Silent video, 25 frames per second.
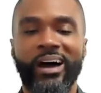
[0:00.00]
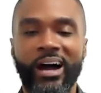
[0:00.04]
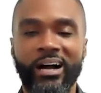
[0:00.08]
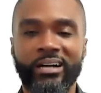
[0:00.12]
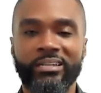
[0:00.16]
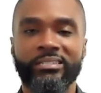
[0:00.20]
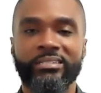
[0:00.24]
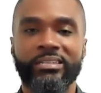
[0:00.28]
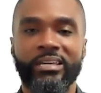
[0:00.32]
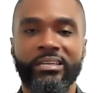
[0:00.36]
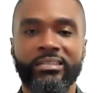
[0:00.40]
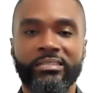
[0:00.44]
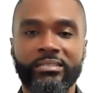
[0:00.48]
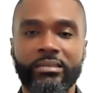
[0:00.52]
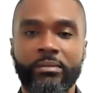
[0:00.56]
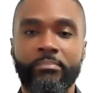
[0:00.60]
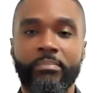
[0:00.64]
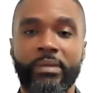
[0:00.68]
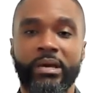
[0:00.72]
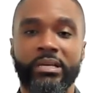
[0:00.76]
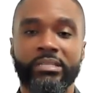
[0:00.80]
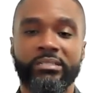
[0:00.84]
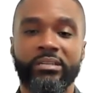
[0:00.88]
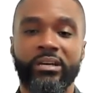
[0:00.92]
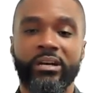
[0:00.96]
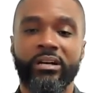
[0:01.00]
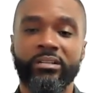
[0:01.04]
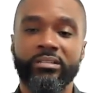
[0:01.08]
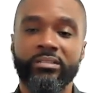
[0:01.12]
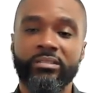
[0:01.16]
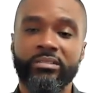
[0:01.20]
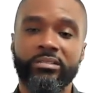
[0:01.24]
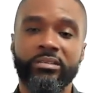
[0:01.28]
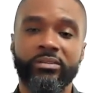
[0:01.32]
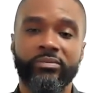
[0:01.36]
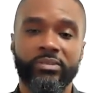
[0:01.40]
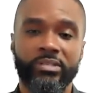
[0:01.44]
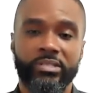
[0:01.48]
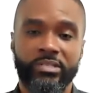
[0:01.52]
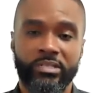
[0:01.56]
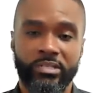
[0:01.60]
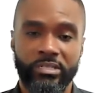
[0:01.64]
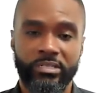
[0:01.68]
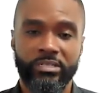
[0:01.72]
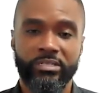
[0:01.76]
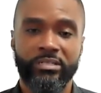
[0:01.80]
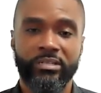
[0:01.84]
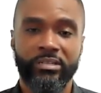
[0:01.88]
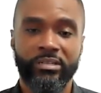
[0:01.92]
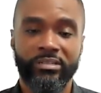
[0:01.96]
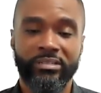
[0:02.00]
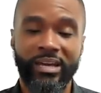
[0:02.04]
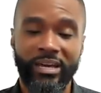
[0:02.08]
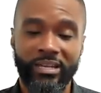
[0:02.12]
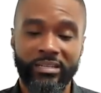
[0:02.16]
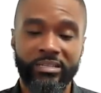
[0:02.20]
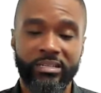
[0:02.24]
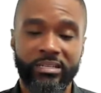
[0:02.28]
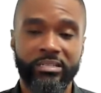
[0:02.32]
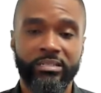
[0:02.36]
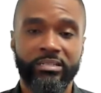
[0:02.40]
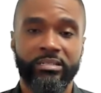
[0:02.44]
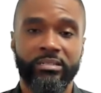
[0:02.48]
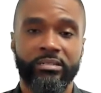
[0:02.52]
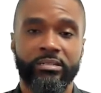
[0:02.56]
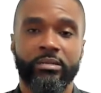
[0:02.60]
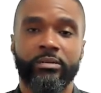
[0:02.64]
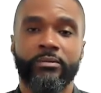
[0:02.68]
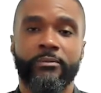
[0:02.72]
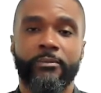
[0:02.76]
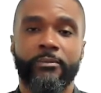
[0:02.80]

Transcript: access to mental health services that they need.